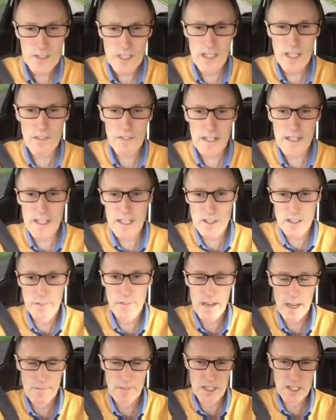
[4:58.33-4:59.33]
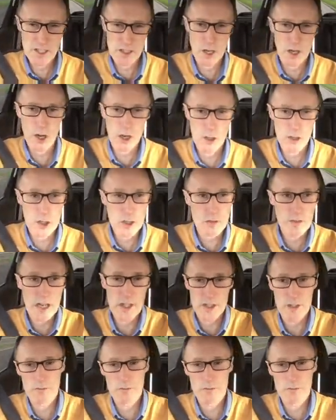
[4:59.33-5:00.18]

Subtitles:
the thing is, if this is a long stretch